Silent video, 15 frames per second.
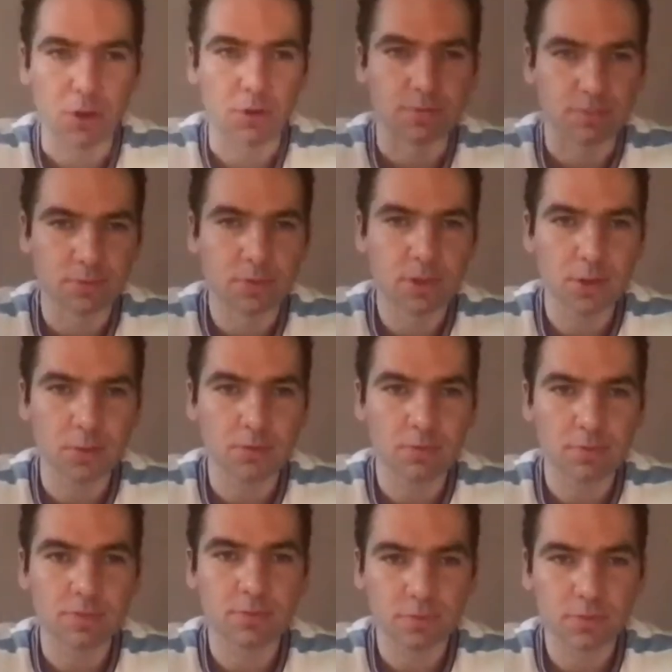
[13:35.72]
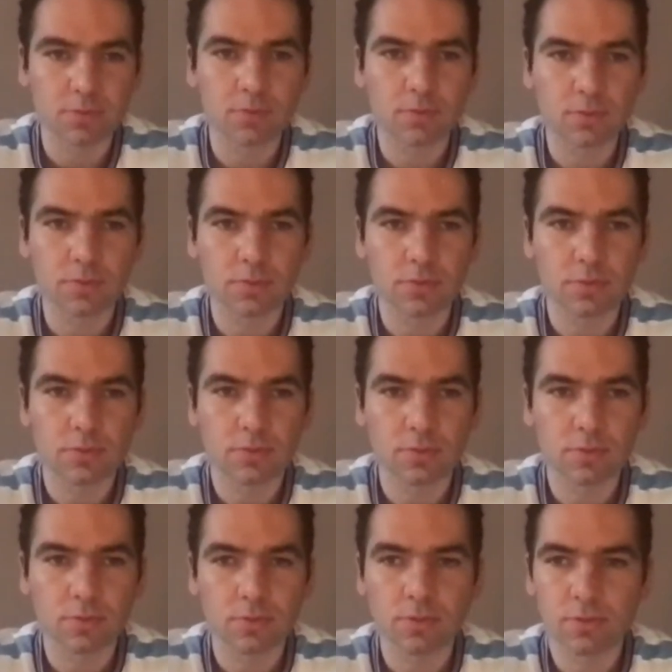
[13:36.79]
they've just got to learn from that and, and move on
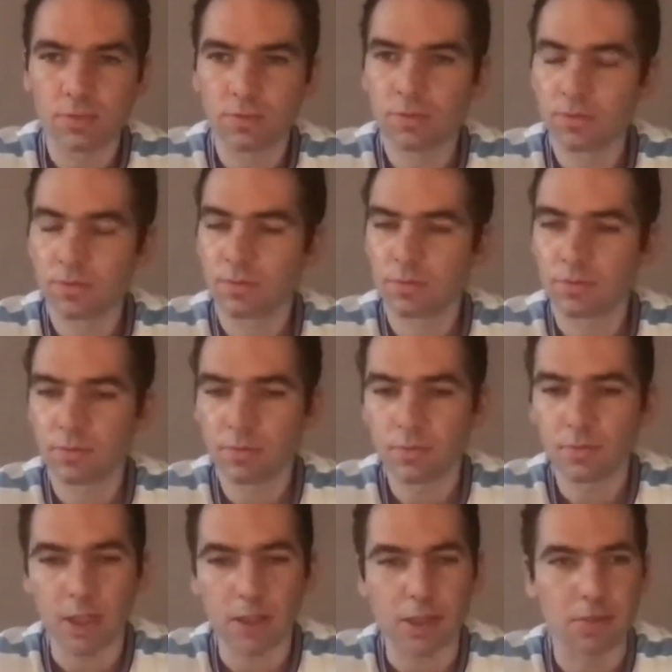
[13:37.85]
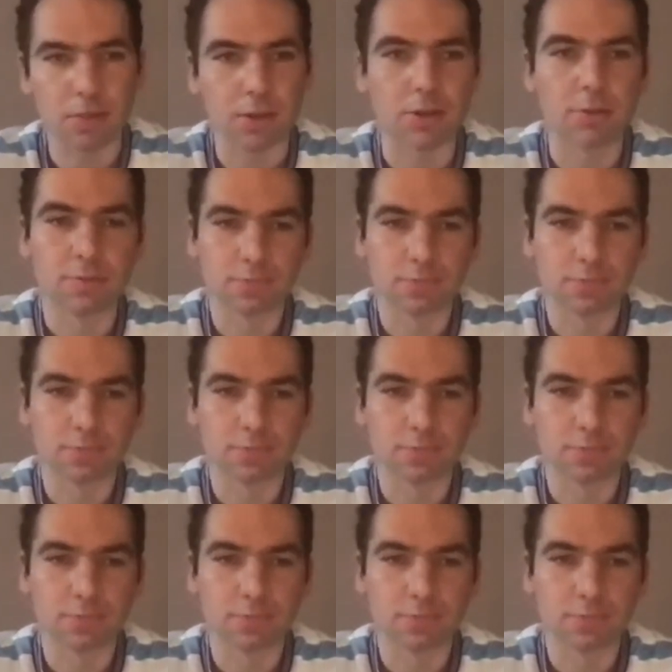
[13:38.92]
for next season. Yeah, definitely.